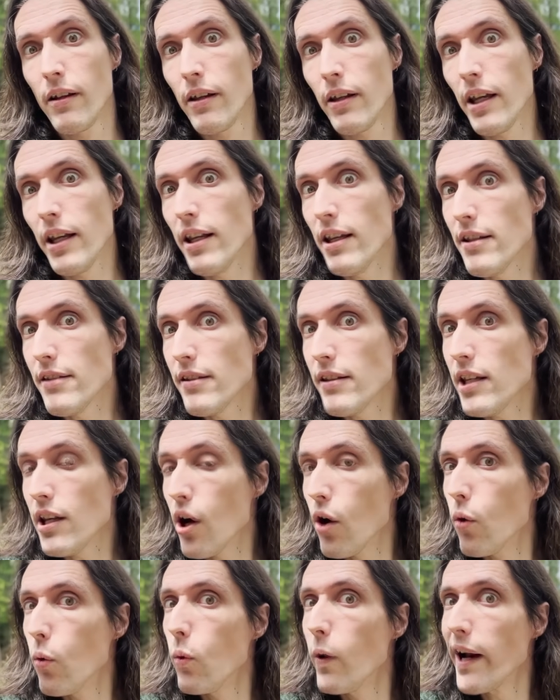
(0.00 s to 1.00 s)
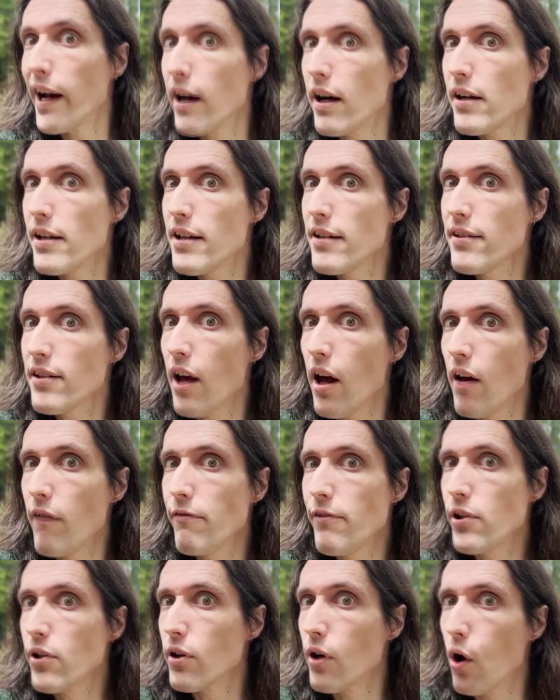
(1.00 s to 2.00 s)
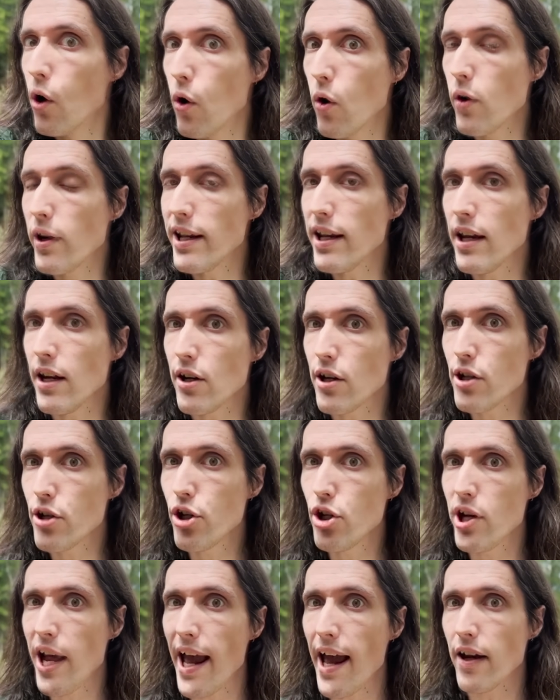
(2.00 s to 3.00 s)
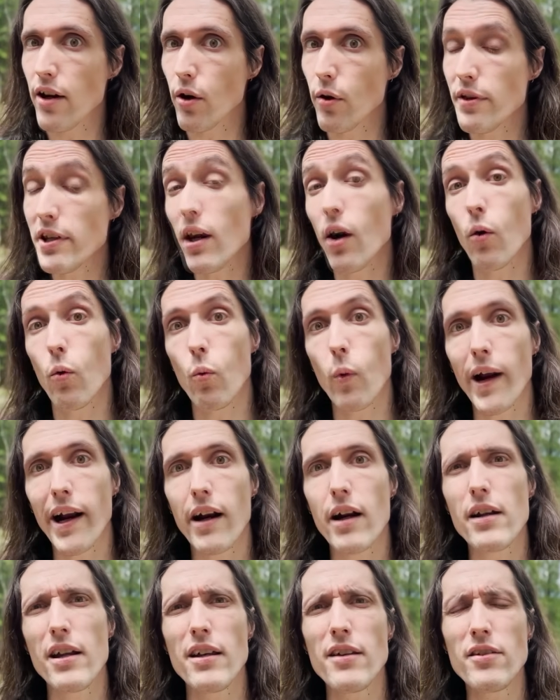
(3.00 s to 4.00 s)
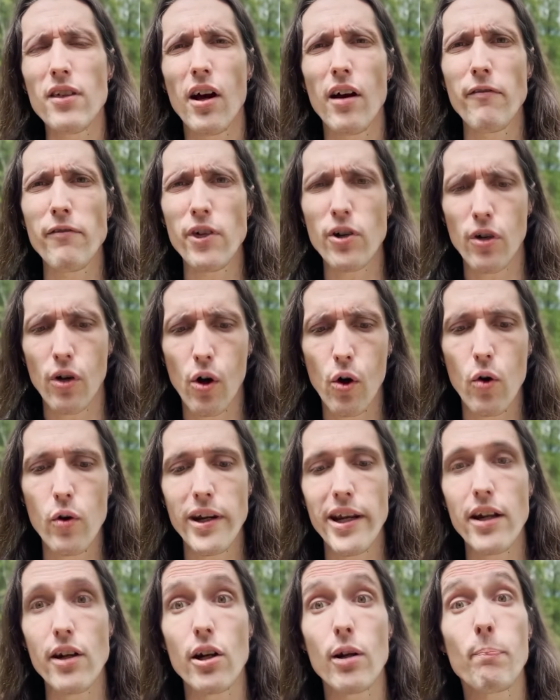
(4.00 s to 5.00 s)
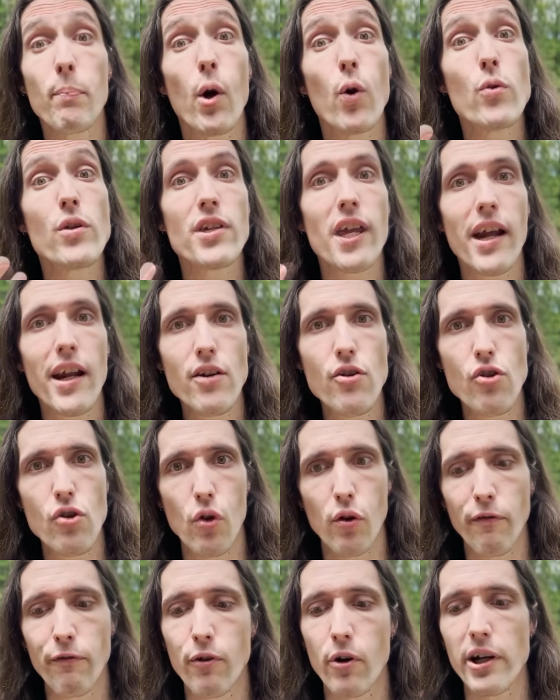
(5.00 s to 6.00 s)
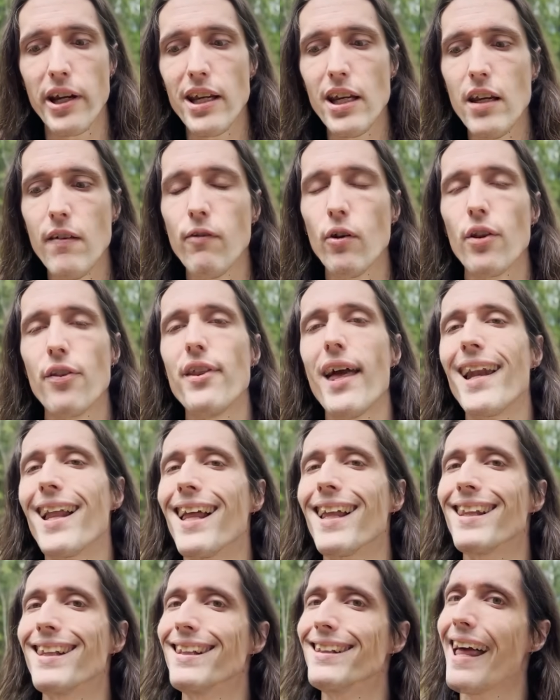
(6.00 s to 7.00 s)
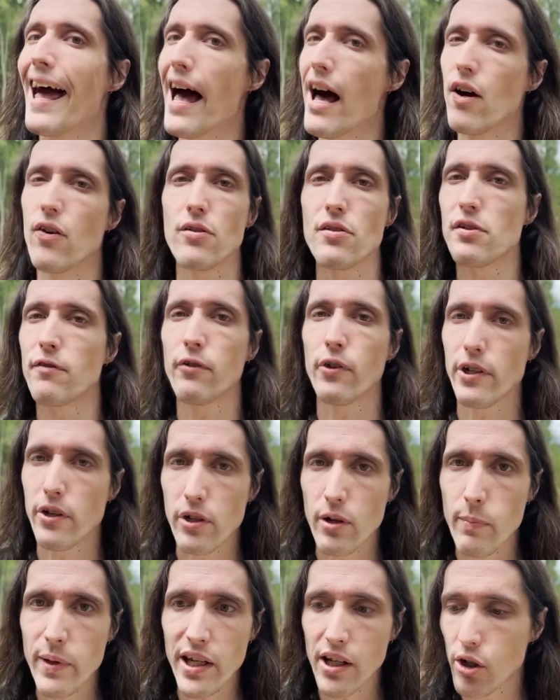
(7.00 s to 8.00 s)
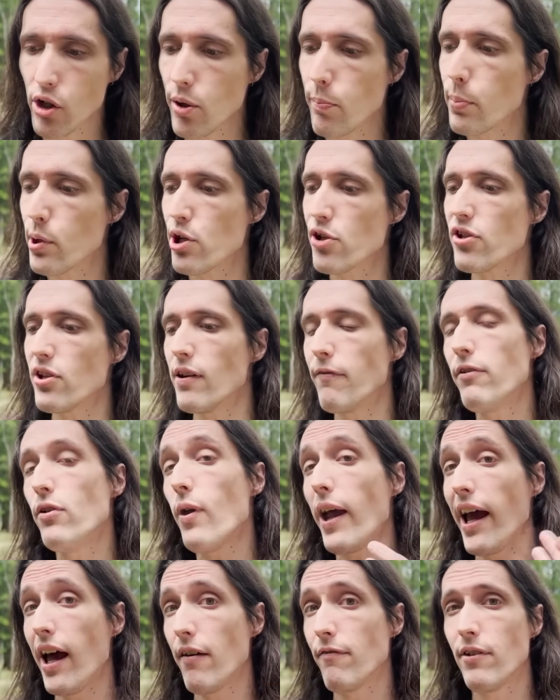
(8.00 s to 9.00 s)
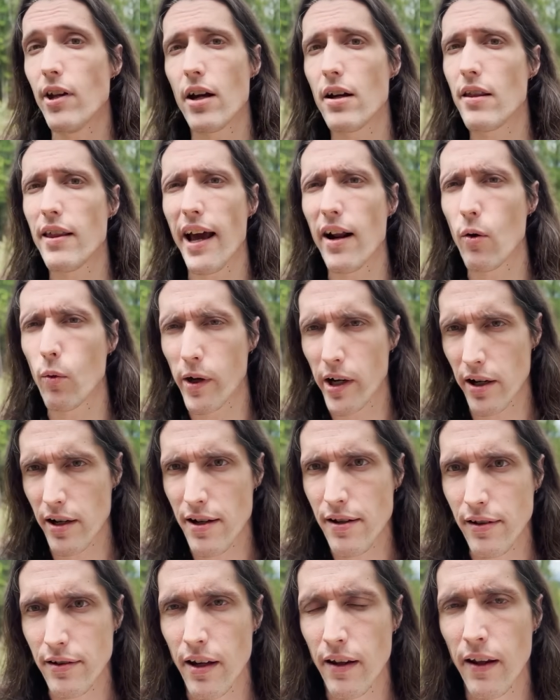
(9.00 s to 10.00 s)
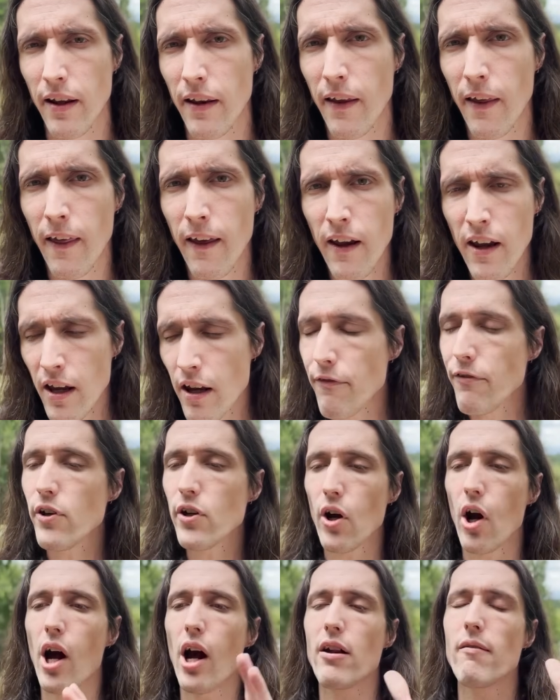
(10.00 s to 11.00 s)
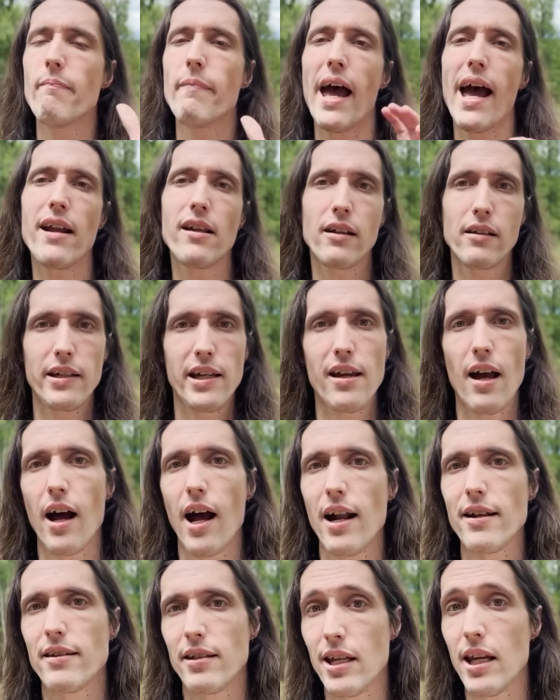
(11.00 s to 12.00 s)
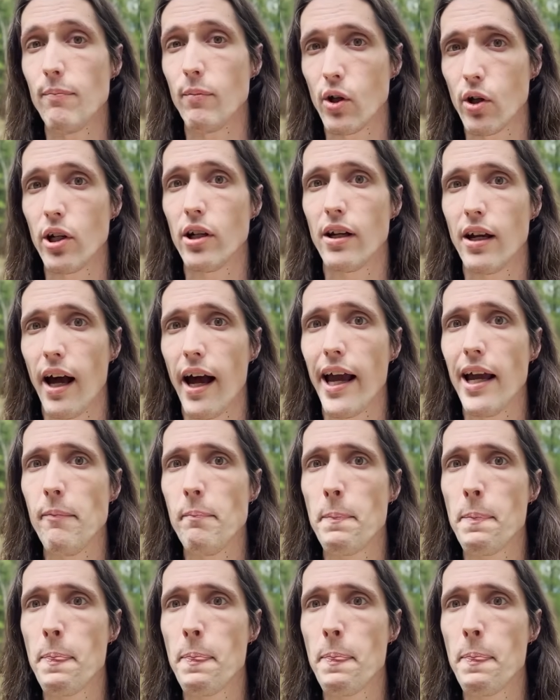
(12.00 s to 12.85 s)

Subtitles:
It is the awareness of your own inner shadow, the awareness of your own inner potential for evil that allows for you to be a good person. If you have none of that awareness, if you're automatically on team good guy,